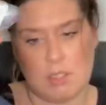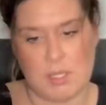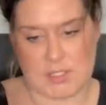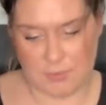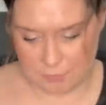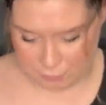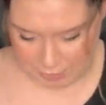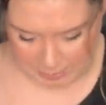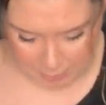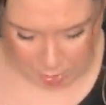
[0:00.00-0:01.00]
It's a
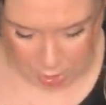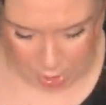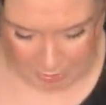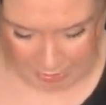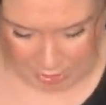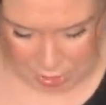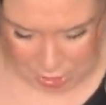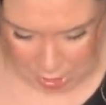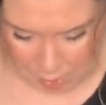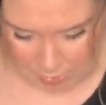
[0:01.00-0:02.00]
freaking bra, and it is
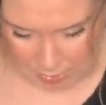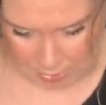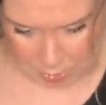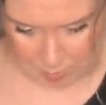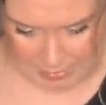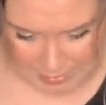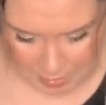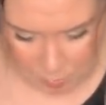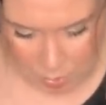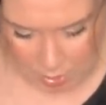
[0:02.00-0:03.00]
so cute, but
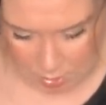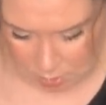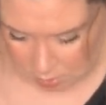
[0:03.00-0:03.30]
someone...